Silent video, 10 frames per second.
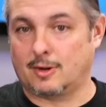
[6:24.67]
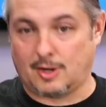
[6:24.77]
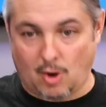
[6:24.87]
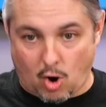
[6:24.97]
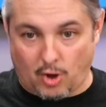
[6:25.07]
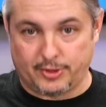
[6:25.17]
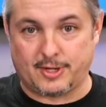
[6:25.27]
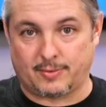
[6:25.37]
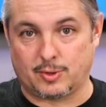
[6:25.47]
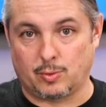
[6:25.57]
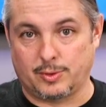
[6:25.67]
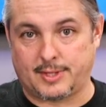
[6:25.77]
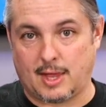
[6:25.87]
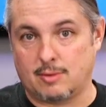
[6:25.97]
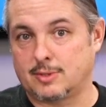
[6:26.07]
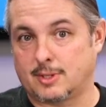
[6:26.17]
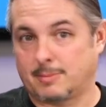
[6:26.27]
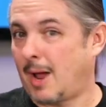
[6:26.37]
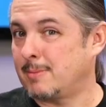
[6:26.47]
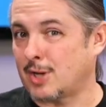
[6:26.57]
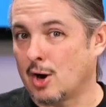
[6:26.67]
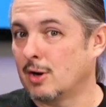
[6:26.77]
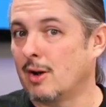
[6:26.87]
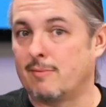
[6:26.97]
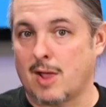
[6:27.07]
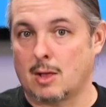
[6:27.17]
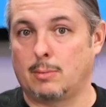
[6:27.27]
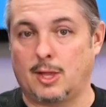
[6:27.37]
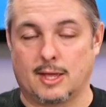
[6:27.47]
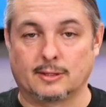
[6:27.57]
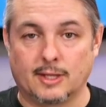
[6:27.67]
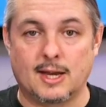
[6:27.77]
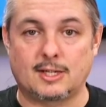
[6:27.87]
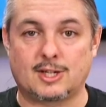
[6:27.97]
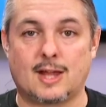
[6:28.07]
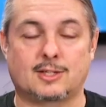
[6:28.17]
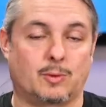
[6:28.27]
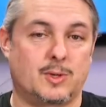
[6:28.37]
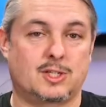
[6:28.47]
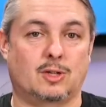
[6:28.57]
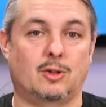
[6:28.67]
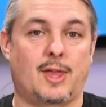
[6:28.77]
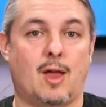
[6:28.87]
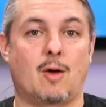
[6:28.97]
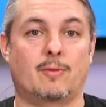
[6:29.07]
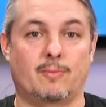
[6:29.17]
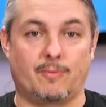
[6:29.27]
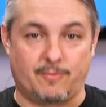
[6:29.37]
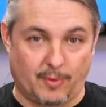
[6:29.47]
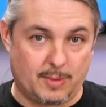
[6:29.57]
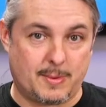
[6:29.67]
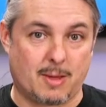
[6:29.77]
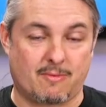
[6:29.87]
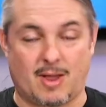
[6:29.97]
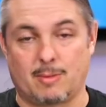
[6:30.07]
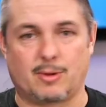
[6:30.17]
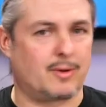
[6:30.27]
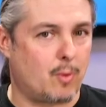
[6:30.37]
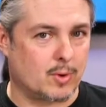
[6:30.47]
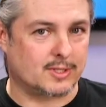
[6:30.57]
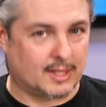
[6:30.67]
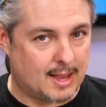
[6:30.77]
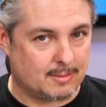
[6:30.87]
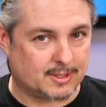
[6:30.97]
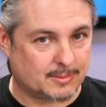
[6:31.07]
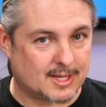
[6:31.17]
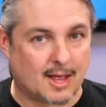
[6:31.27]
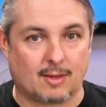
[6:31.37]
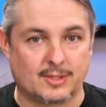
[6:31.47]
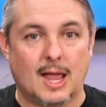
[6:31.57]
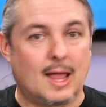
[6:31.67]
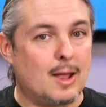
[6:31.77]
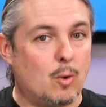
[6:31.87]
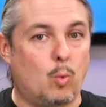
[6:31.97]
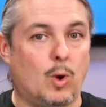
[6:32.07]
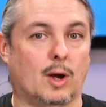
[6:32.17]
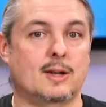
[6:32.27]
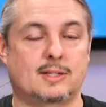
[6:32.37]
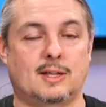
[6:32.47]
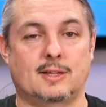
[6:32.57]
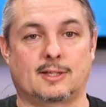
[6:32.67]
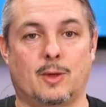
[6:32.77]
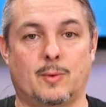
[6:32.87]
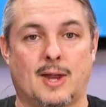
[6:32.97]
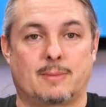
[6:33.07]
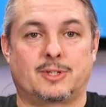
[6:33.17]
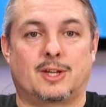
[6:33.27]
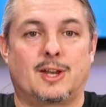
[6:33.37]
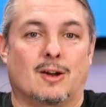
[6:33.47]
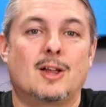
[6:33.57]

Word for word: All the different tools they use sometimes aren't available in Linux yet. So until they fully become available, and of course the games themselves, we're going to see a slow adoption there.